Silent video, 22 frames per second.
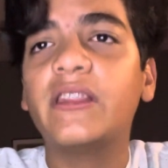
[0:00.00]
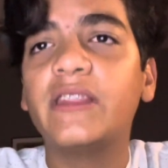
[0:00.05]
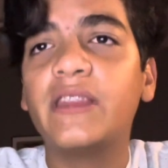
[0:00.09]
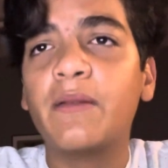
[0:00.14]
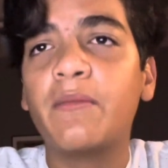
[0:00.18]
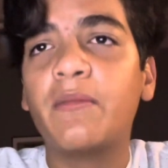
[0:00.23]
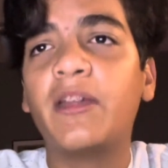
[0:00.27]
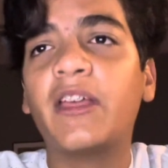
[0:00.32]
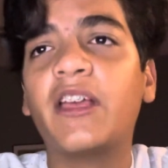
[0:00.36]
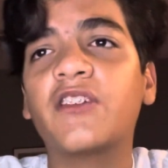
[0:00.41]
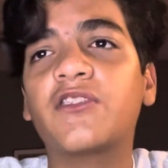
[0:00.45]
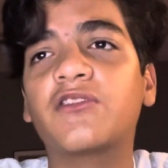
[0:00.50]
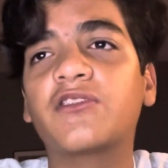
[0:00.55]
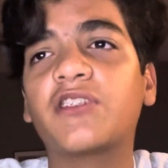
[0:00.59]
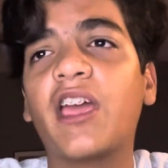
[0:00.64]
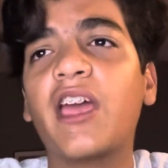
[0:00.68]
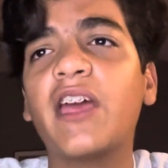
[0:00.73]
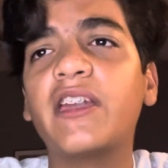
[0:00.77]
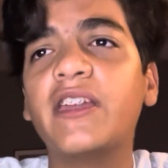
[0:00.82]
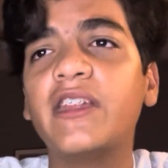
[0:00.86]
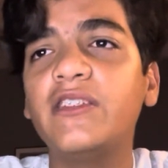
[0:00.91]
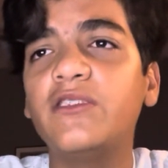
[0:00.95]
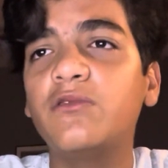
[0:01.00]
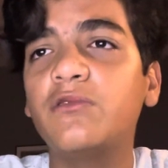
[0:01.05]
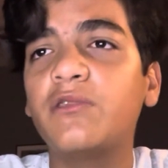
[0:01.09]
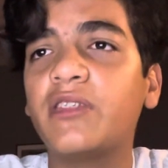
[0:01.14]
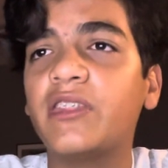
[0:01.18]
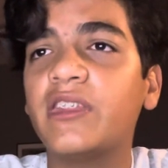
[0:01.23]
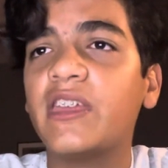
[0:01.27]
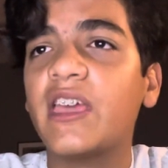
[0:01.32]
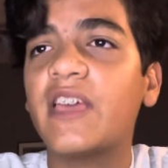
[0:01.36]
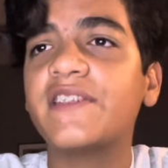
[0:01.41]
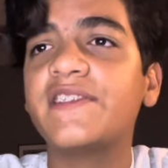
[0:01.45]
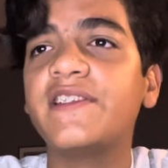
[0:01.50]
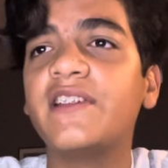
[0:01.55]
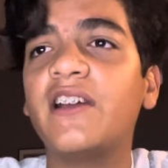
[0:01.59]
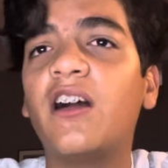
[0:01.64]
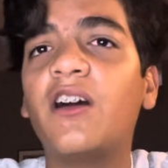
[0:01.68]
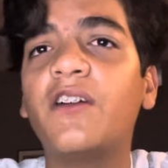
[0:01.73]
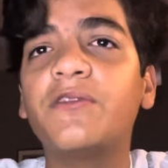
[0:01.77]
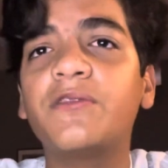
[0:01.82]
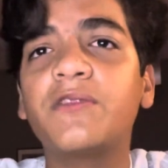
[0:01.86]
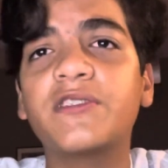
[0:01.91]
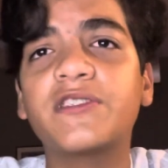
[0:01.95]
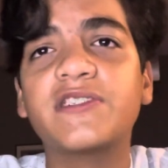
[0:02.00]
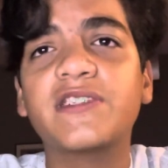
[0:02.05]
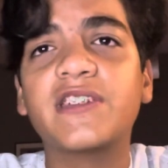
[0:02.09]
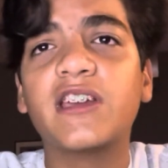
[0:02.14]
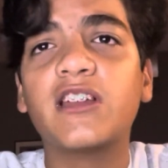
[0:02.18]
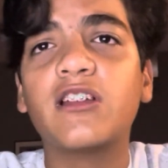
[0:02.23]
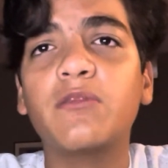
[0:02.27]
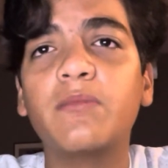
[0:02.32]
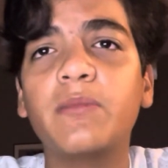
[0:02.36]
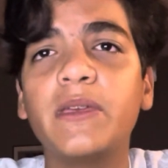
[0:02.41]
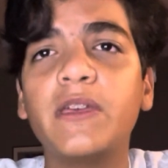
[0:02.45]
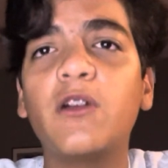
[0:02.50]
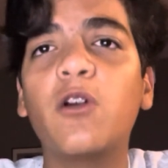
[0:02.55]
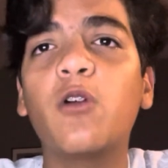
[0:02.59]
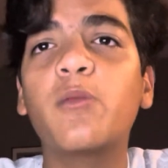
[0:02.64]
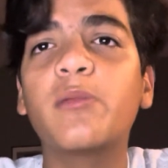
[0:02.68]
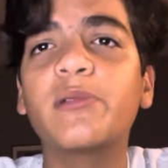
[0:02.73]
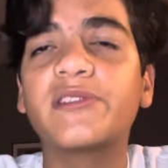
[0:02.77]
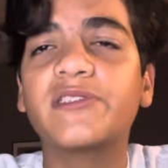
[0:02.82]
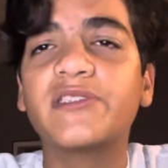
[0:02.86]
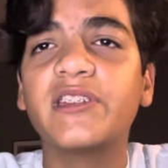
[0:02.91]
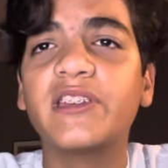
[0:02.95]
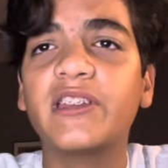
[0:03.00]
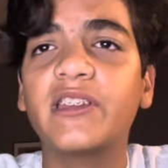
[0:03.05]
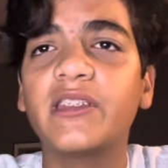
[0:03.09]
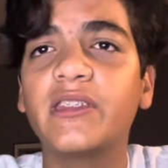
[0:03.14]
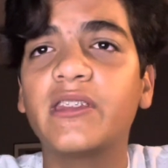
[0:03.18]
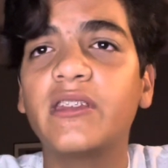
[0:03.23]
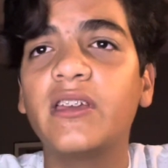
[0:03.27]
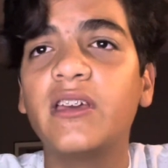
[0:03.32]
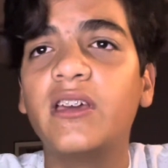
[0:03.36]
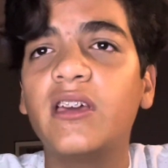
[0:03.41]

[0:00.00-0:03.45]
the American society during the 1800s cannot be overstated.